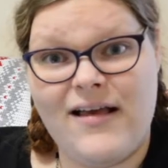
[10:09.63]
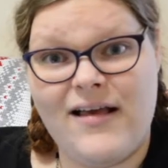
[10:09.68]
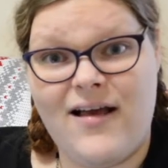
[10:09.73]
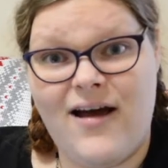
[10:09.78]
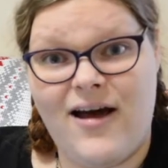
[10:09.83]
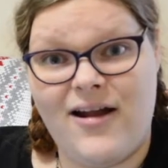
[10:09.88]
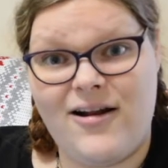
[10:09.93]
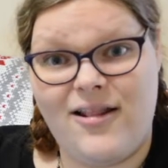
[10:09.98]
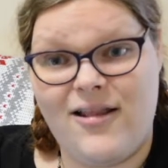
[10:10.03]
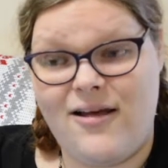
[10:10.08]

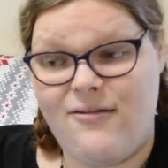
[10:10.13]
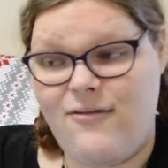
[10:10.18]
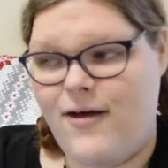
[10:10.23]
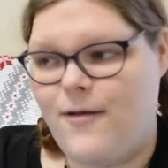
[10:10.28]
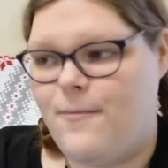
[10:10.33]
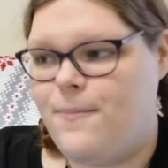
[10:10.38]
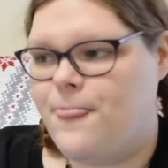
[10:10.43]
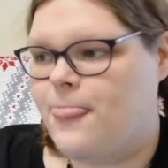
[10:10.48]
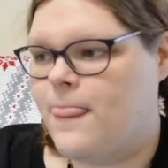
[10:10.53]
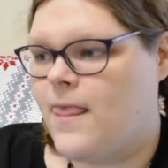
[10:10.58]
Gotta love
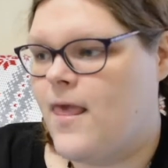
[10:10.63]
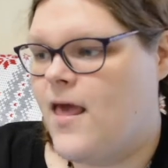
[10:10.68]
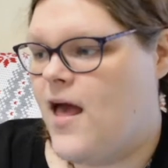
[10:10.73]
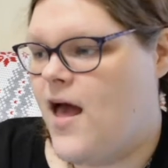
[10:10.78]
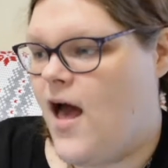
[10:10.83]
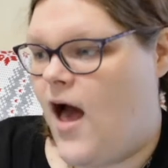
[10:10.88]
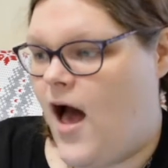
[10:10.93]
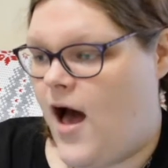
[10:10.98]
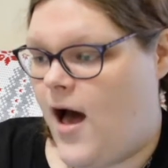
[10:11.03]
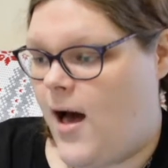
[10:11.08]
it.
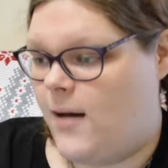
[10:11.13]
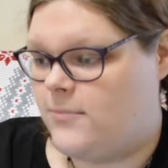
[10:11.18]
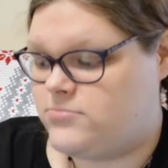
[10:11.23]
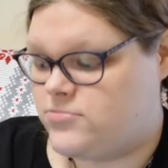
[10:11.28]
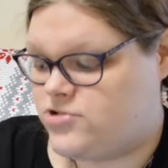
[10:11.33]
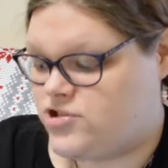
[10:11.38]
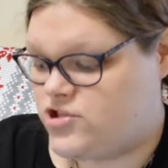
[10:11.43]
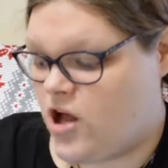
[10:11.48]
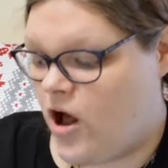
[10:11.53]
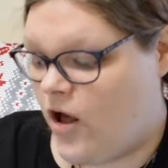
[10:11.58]

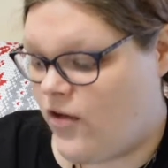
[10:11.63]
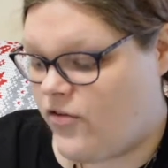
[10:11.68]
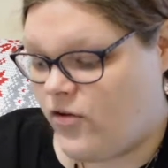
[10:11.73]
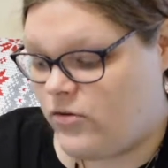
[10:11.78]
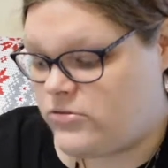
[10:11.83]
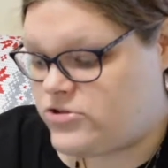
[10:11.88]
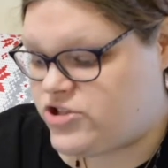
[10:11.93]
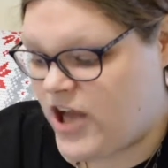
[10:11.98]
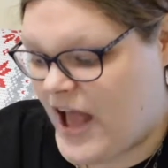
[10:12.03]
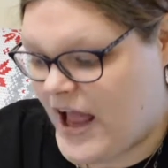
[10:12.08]

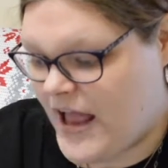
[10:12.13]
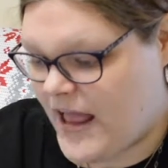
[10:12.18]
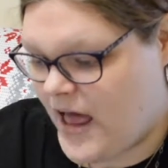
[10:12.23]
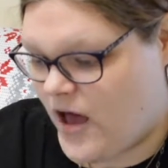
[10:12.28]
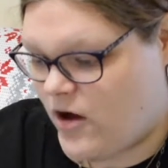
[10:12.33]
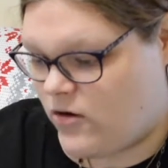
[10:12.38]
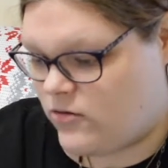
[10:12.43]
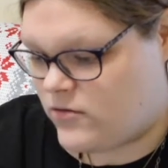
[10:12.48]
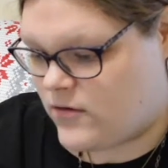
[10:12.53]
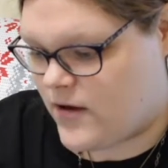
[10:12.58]
Also, check
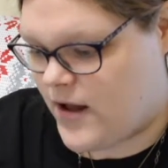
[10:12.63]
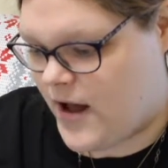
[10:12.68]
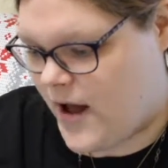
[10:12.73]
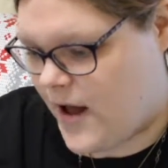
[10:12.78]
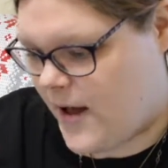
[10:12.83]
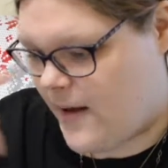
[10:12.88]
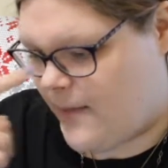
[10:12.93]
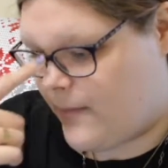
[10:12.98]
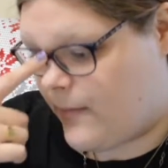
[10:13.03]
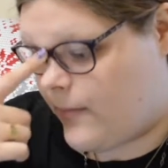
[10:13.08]

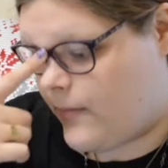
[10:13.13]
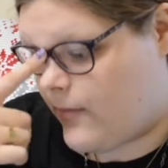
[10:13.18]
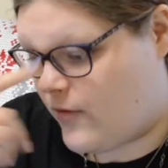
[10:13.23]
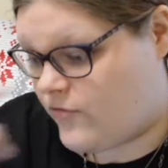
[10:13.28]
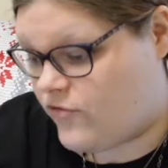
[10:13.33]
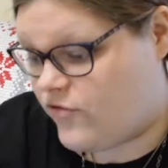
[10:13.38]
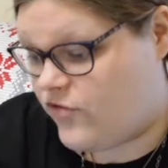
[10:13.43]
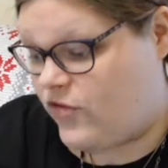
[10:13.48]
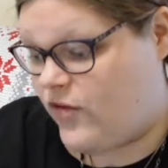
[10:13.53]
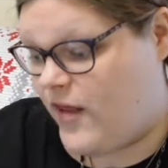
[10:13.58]
out,
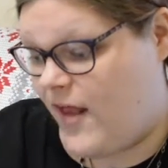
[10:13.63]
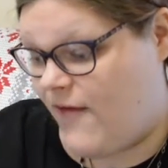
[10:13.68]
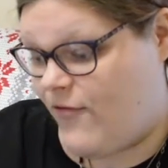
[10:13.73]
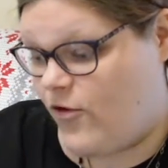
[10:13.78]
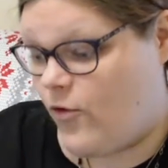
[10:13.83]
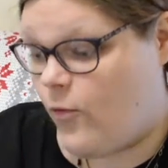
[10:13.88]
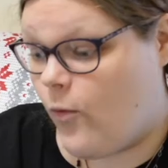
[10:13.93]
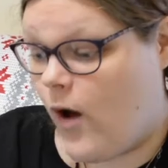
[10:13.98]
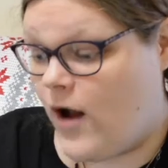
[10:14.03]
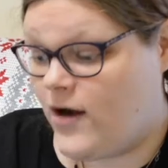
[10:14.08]
if
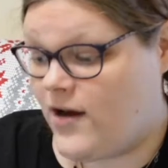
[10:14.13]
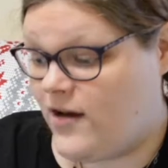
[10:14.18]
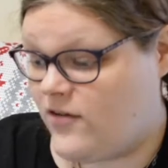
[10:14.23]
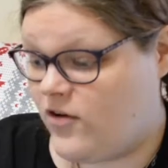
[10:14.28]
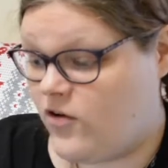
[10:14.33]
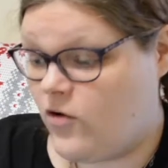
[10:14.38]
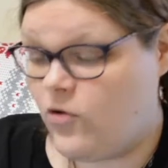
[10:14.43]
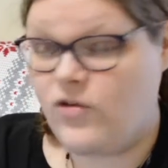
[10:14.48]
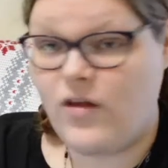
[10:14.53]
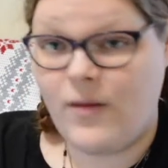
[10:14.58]
you wanted
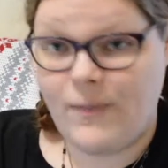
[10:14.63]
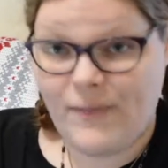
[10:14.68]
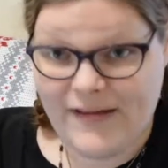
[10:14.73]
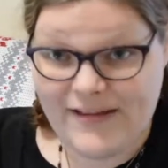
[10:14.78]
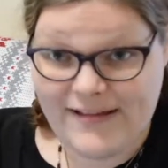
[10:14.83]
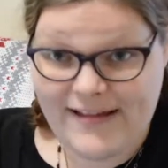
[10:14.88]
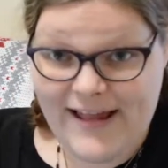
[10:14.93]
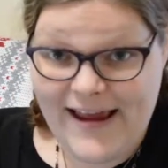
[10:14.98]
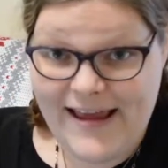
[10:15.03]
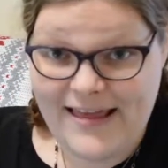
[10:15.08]
to do
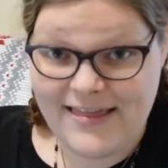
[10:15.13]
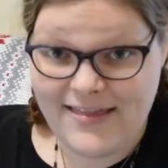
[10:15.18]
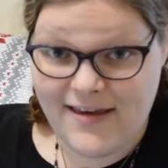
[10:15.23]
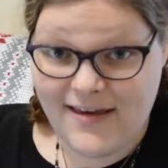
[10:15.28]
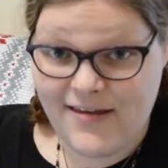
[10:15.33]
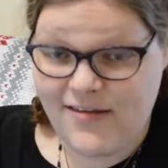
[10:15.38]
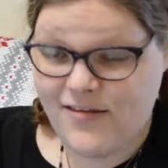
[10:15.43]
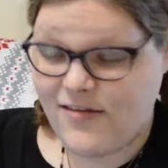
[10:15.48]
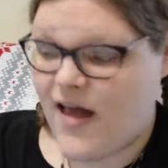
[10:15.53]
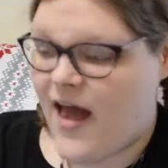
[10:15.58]
something like
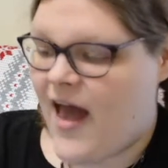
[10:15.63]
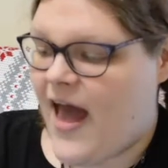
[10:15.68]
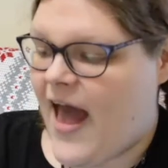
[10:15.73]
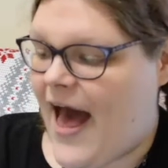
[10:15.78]
this,